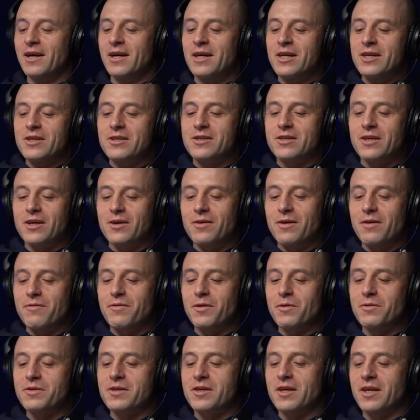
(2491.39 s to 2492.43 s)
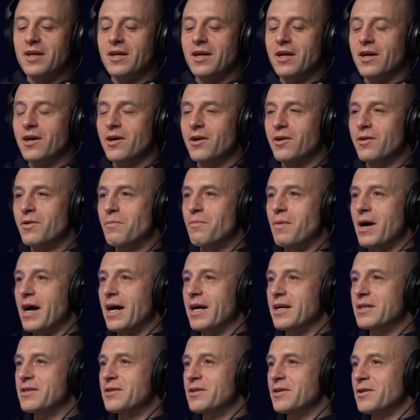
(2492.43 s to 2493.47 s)
Okay. So if you was going to go
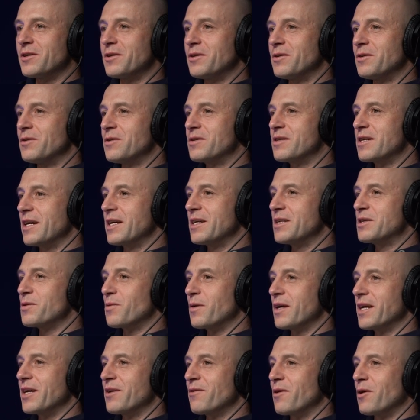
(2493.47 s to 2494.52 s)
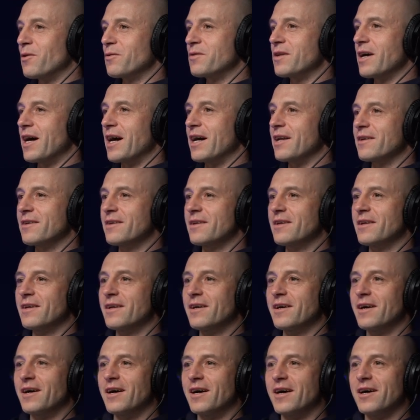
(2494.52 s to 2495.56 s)
back to say twenty year old Dan,
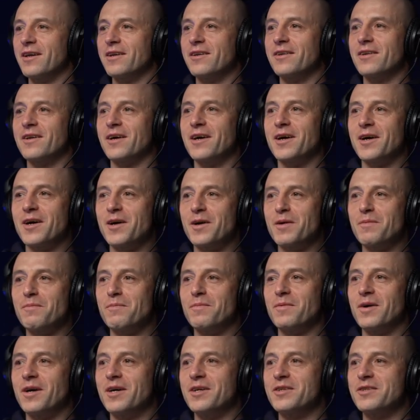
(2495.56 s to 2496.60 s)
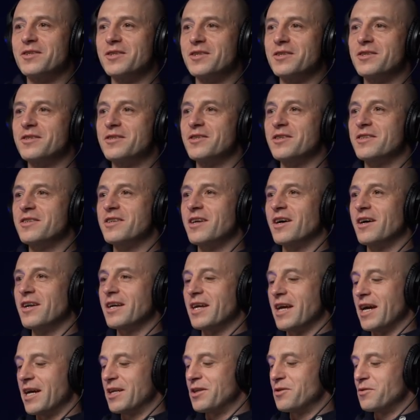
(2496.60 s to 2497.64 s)
and um, and just just kind
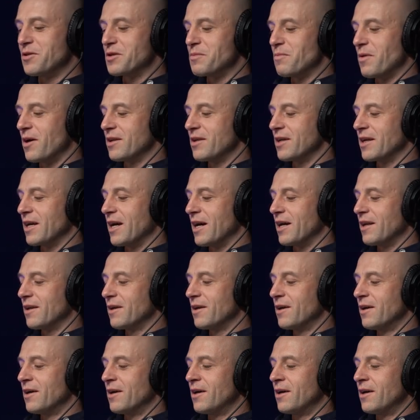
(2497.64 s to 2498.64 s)
of get into his mind again,